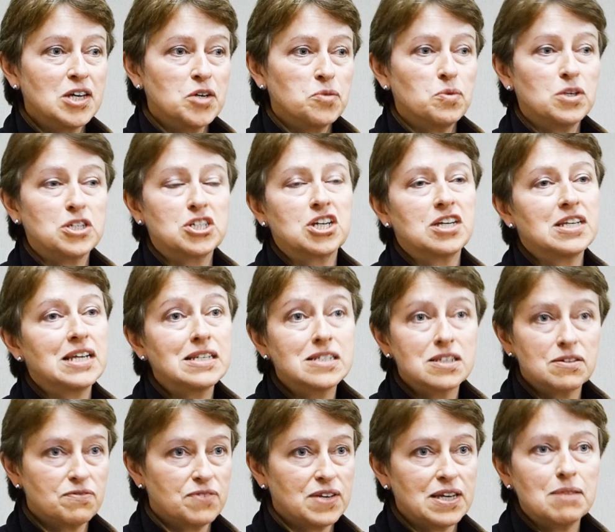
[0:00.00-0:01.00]
which can
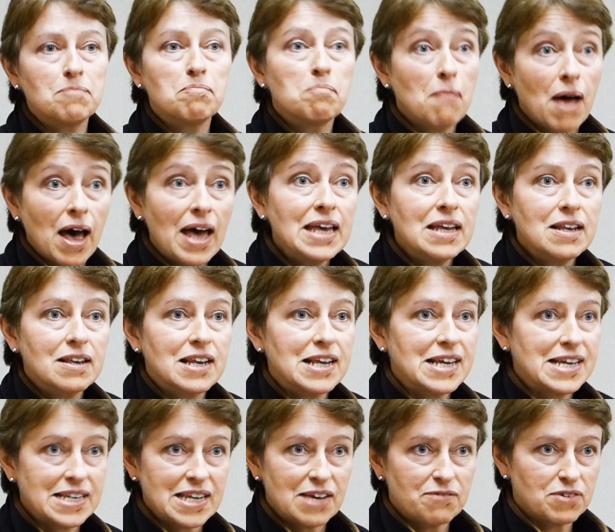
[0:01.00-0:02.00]
interfere
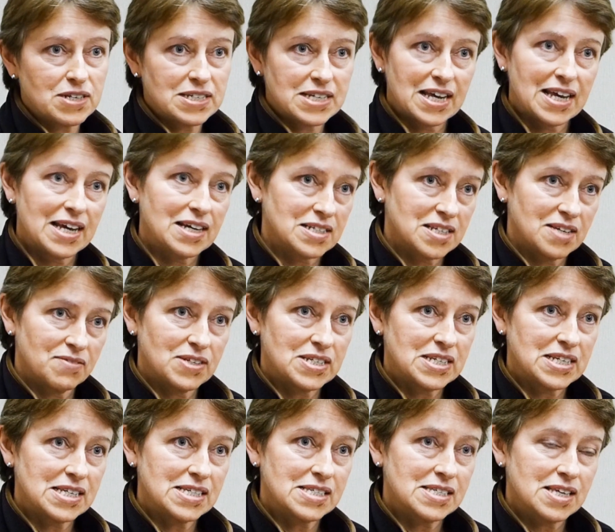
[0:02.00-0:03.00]
mildly in everyday
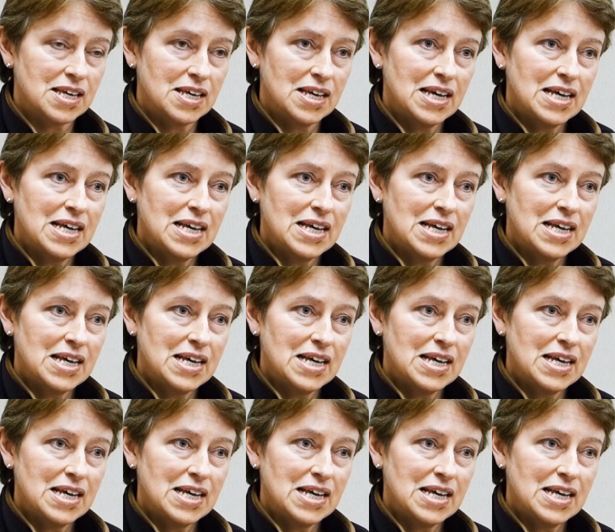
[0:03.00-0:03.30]
activities,